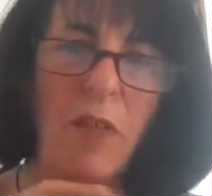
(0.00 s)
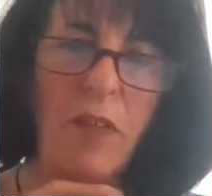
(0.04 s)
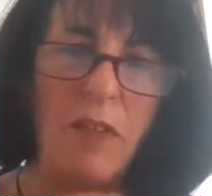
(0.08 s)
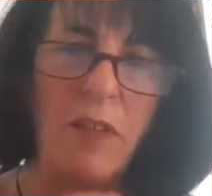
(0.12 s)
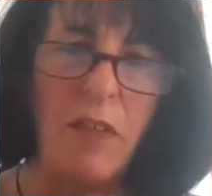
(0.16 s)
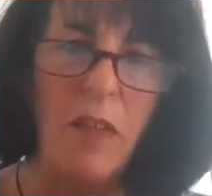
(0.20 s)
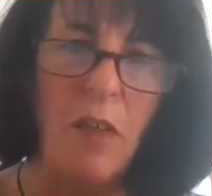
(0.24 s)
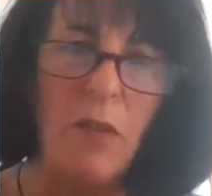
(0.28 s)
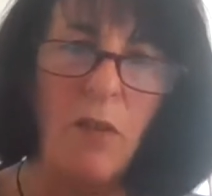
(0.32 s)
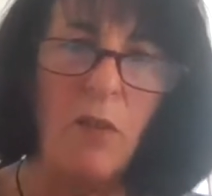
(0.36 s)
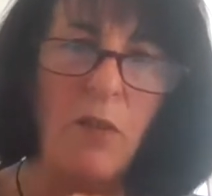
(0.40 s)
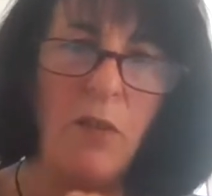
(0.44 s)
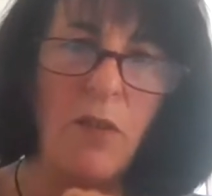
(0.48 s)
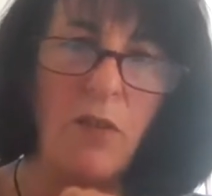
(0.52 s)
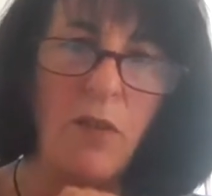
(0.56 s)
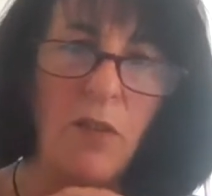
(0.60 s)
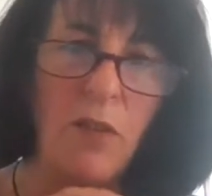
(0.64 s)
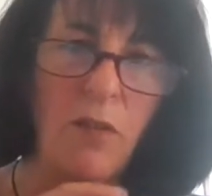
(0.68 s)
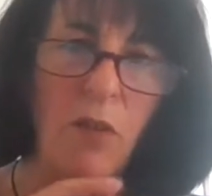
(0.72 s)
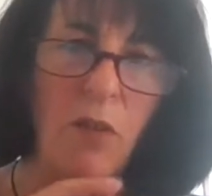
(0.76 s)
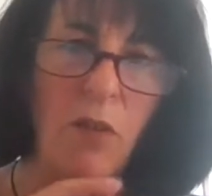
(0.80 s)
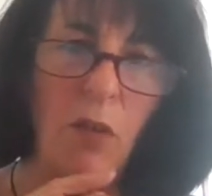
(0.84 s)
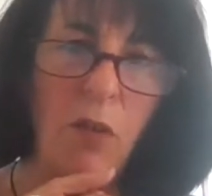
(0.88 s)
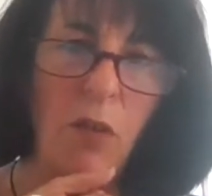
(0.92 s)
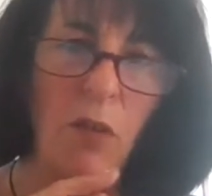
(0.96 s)
videos,
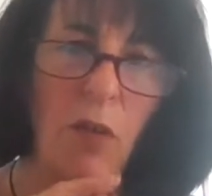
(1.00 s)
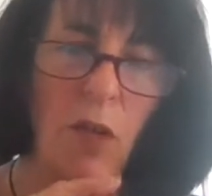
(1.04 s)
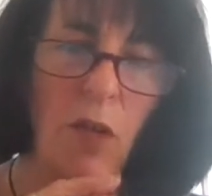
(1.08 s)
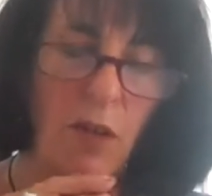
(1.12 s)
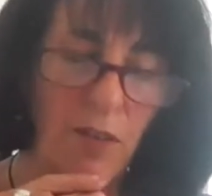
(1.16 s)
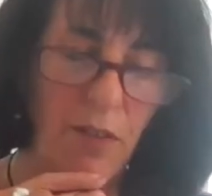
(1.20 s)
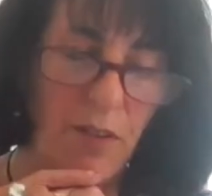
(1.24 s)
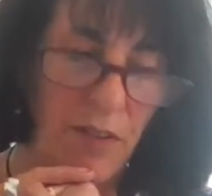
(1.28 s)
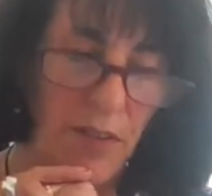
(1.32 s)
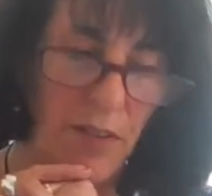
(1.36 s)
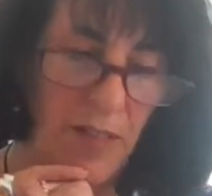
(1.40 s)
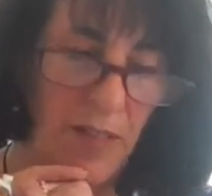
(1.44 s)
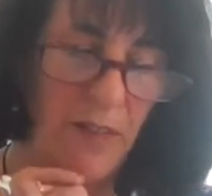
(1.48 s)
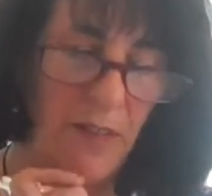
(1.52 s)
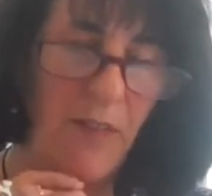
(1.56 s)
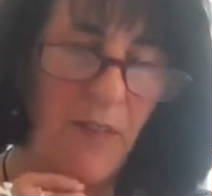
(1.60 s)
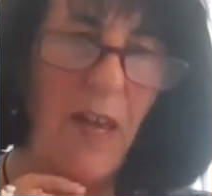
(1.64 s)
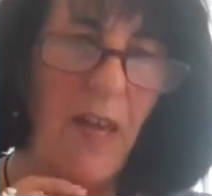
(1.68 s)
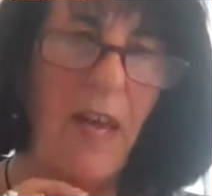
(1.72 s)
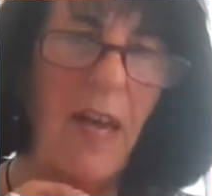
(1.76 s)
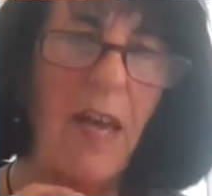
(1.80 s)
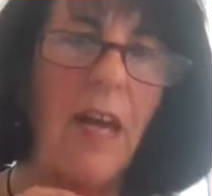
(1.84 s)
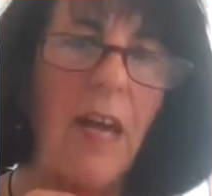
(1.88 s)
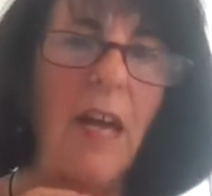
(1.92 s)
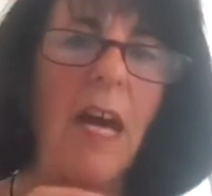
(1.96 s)
if you look underneath
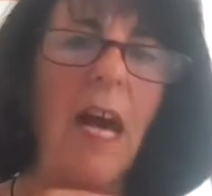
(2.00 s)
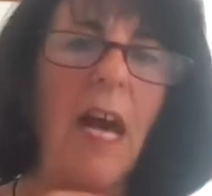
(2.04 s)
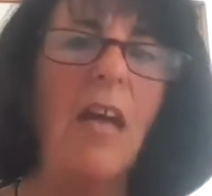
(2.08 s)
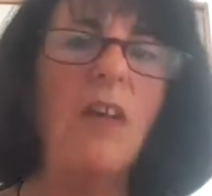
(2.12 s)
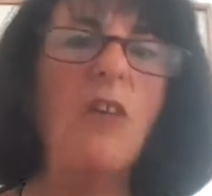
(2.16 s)
there.